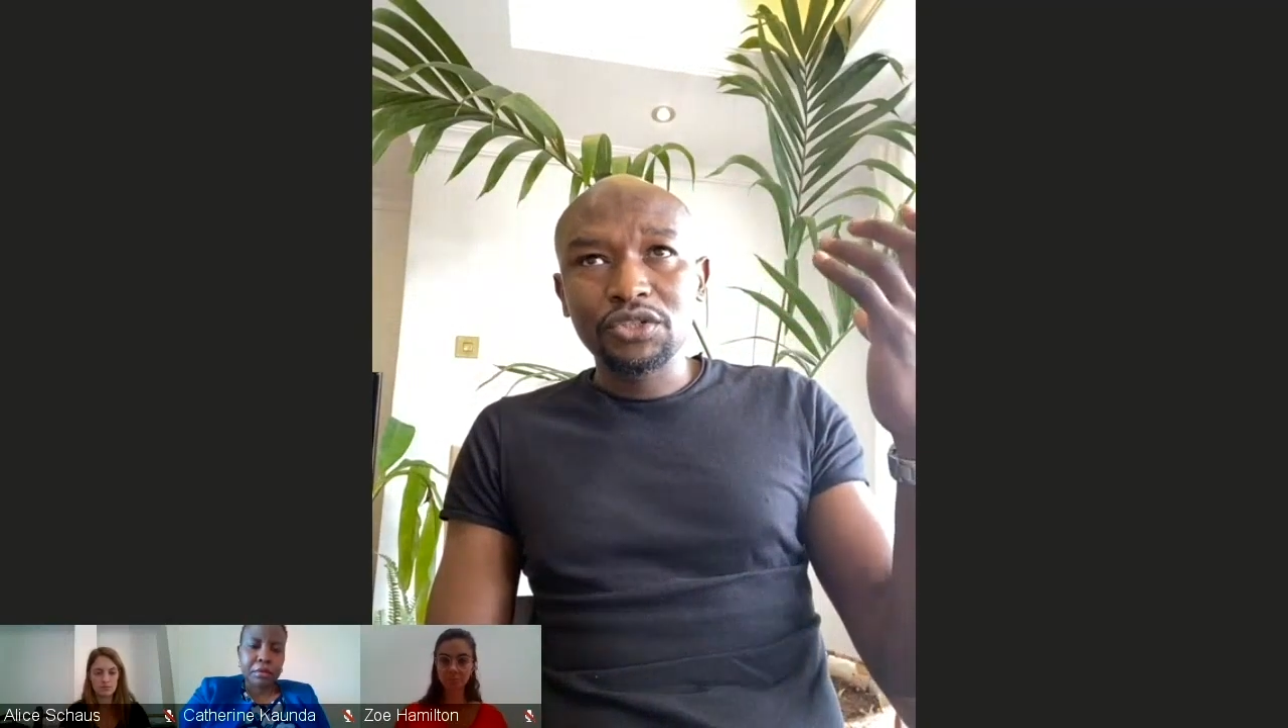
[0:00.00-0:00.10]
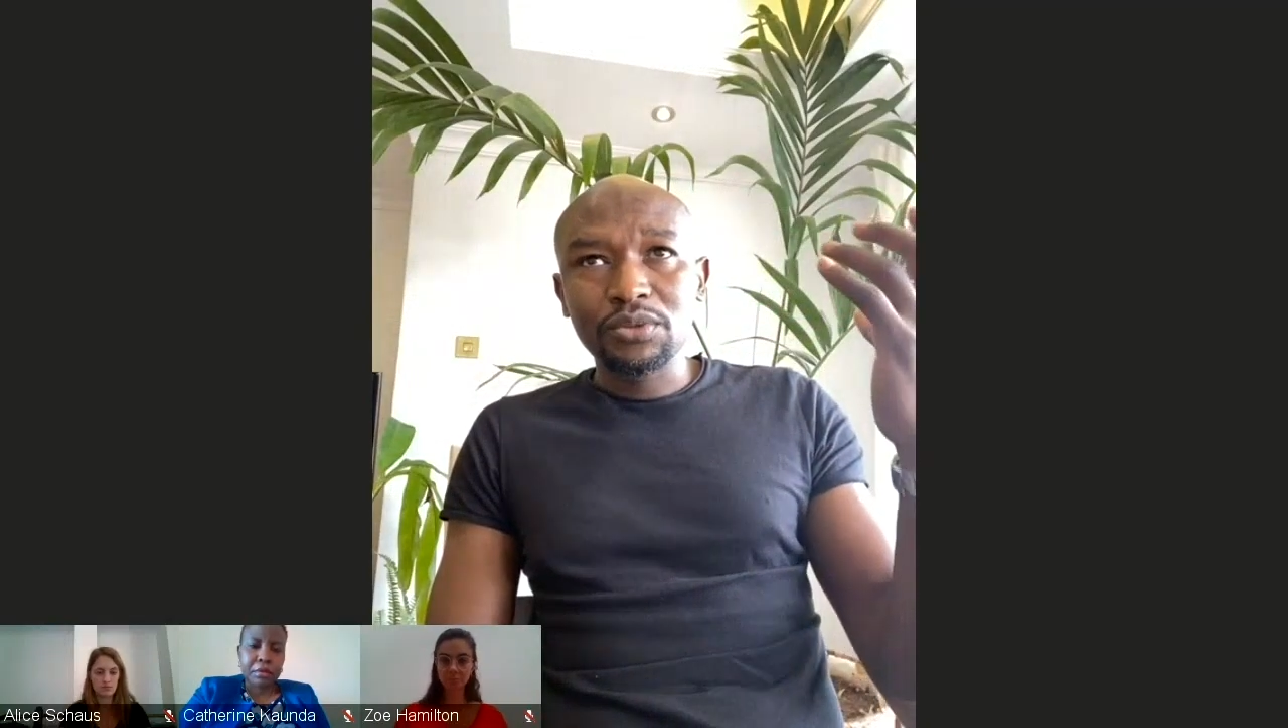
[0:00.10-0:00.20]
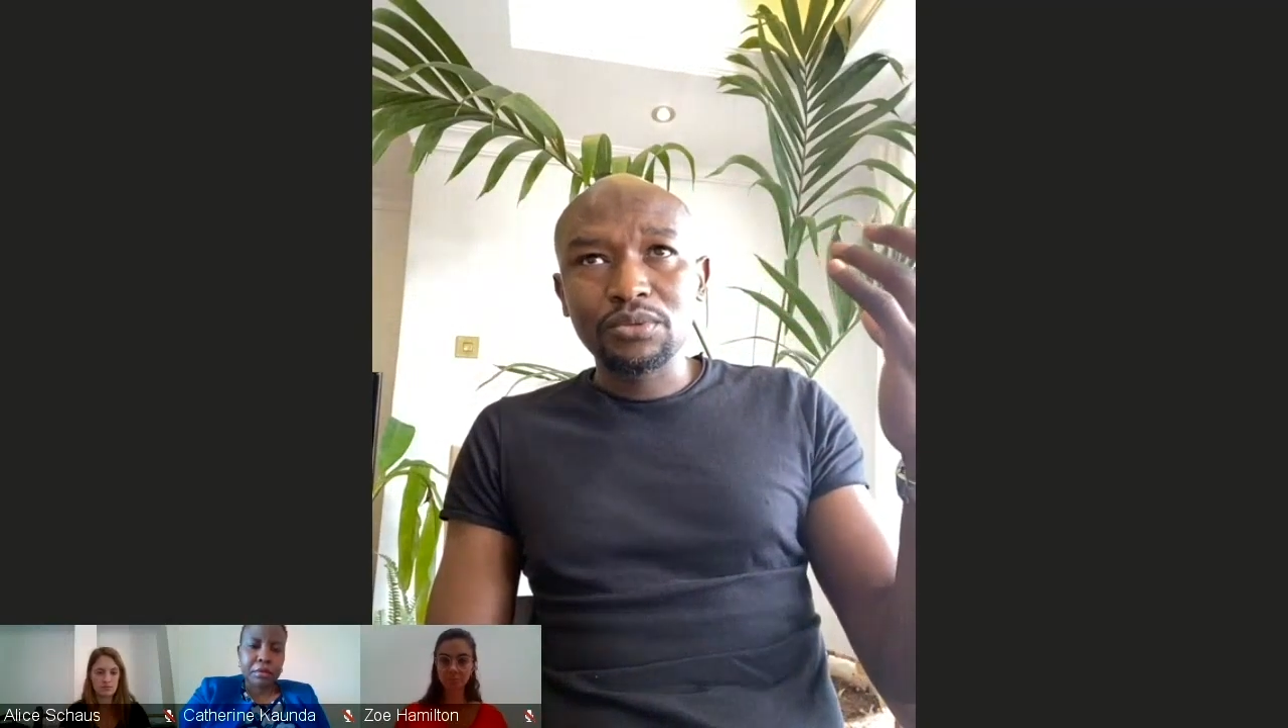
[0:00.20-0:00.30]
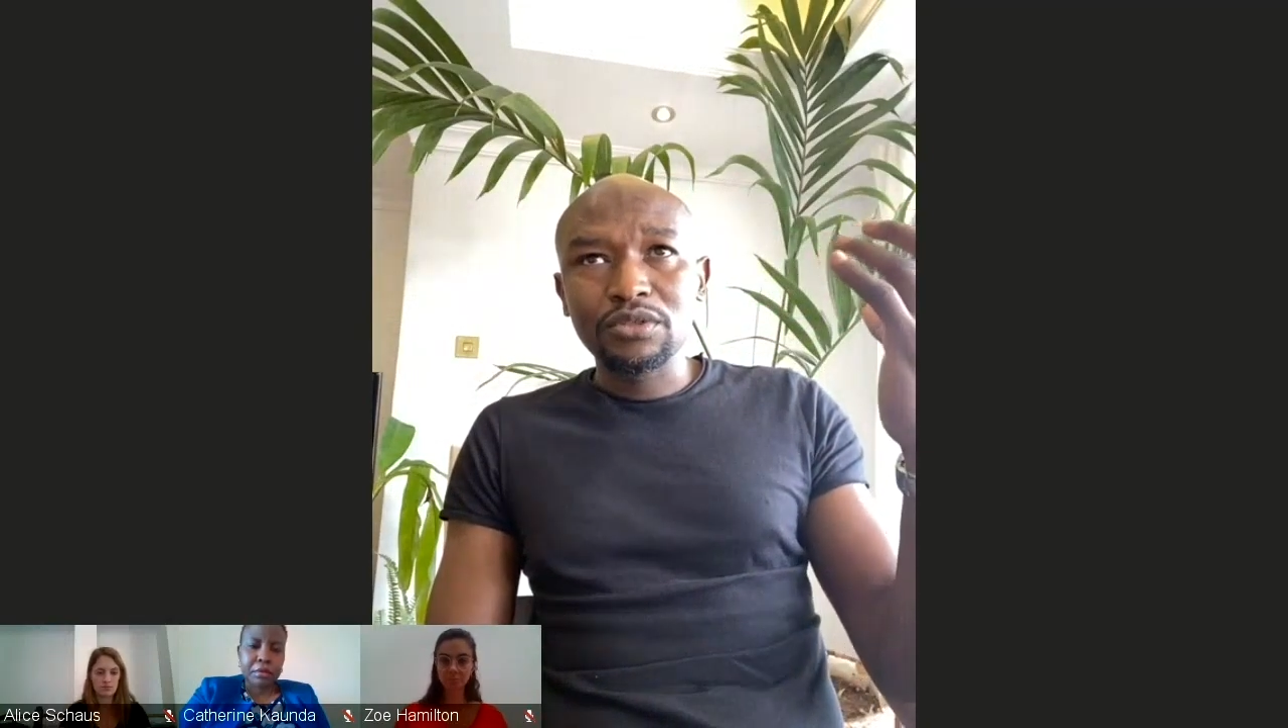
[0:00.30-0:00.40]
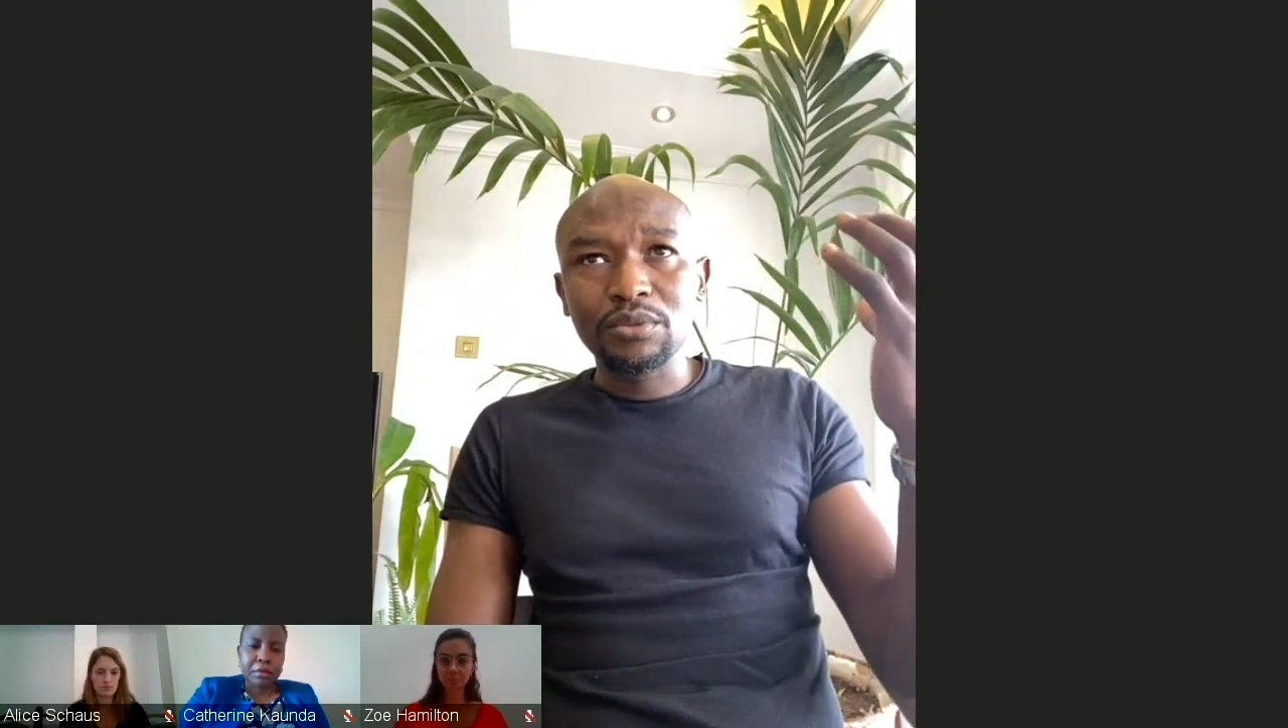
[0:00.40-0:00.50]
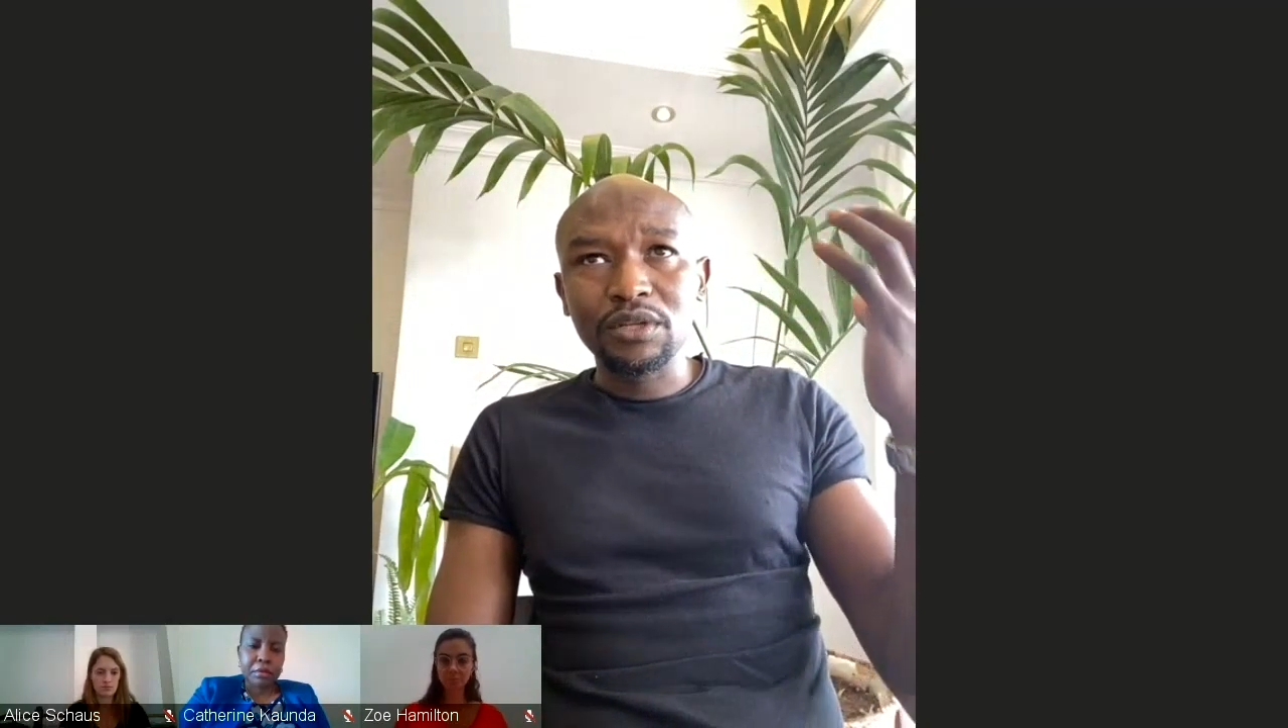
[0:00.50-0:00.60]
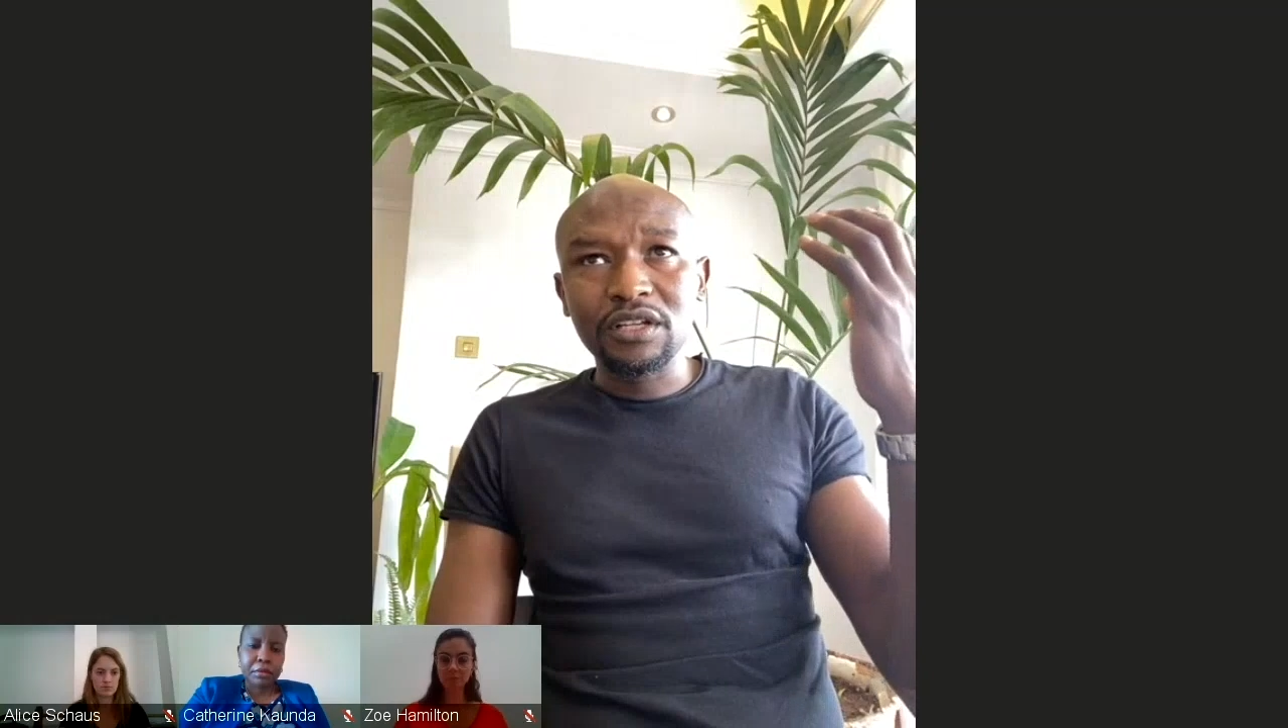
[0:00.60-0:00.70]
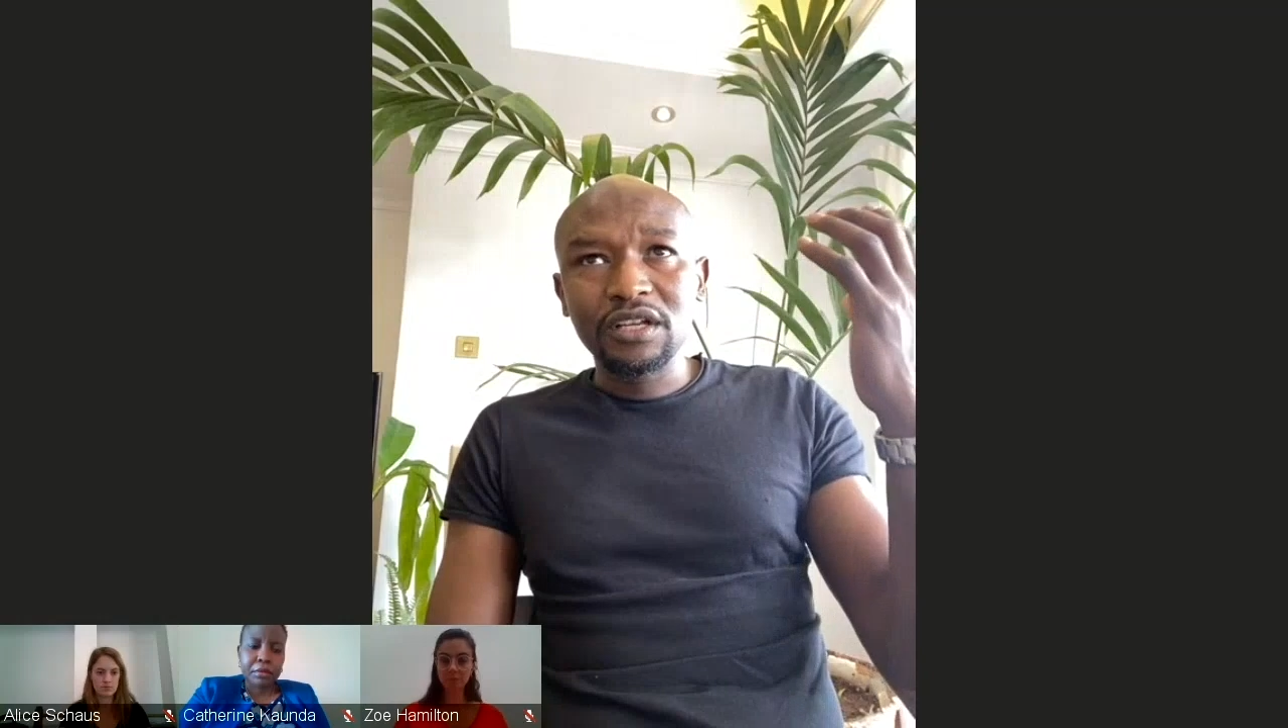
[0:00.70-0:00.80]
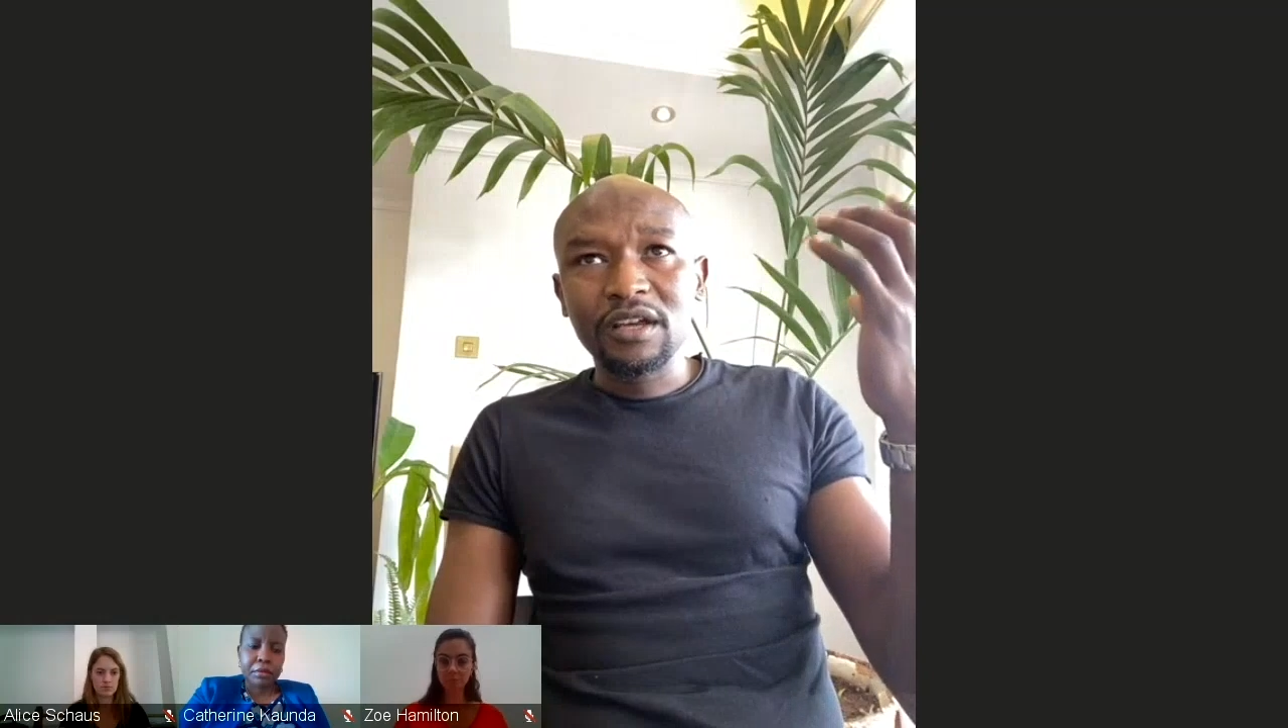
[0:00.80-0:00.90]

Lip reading: tools would